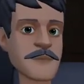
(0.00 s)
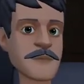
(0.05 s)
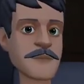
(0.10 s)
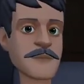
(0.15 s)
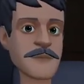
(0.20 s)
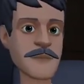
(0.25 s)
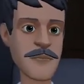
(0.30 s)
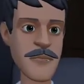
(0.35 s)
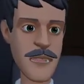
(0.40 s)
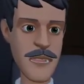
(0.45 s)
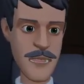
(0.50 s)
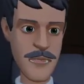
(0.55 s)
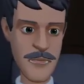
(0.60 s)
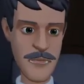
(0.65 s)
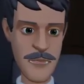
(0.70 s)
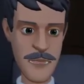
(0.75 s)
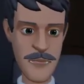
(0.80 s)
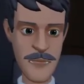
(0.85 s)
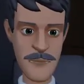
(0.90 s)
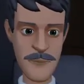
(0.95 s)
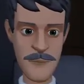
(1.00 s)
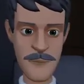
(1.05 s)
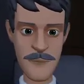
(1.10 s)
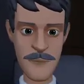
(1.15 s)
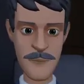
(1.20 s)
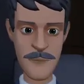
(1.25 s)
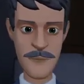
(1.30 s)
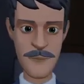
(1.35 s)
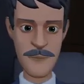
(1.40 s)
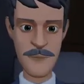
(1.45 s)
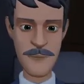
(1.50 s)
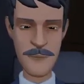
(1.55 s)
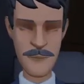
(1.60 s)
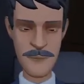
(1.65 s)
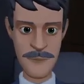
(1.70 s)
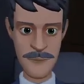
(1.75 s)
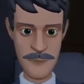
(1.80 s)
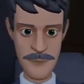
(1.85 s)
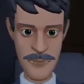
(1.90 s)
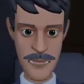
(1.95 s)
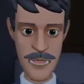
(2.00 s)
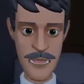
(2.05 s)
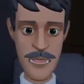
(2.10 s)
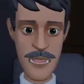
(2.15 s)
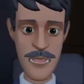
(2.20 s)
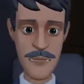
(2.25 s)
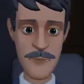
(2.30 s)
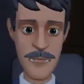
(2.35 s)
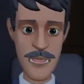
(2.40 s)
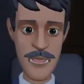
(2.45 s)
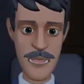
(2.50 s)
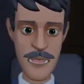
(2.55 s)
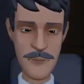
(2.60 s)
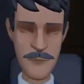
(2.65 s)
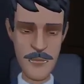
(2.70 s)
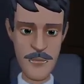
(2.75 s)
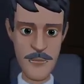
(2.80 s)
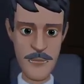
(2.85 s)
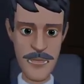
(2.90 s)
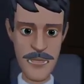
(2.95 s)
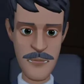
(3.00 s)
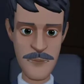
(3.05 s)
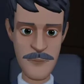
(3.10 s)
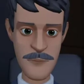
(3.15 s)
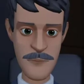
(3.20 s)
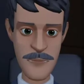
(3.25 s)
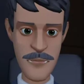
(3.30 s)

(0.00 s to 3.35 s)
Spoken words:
Hey guys. It's Timothy Epperson.